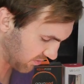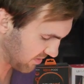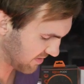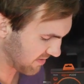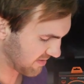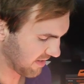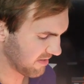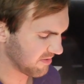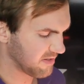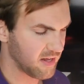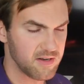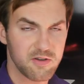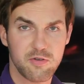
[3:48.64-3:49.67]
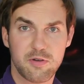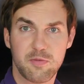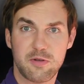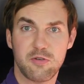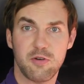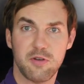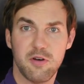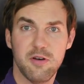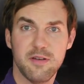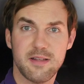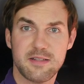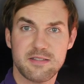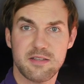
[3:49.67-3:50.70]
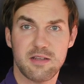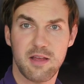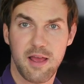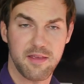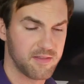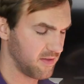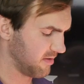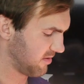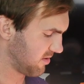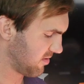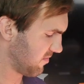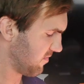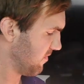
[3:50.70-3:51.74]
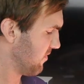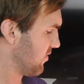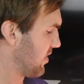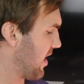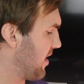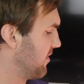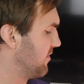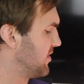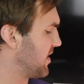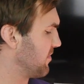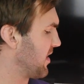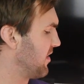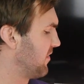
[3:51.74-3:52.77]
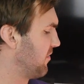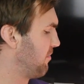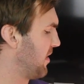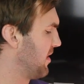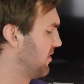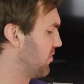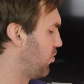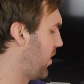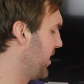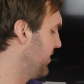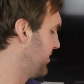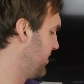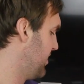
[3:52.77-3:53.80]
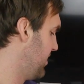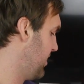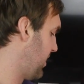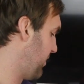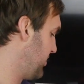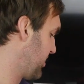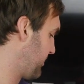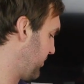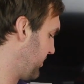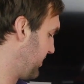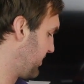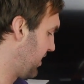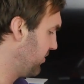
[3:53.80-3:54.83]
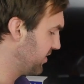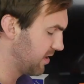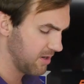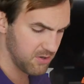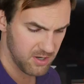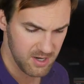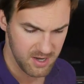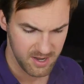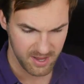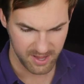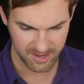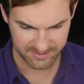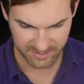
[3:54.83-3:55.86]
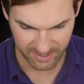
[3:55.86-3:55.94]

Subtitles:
this is the standard color it will turn on. That's I think some kind of a pink white. Let me just put it down here, and I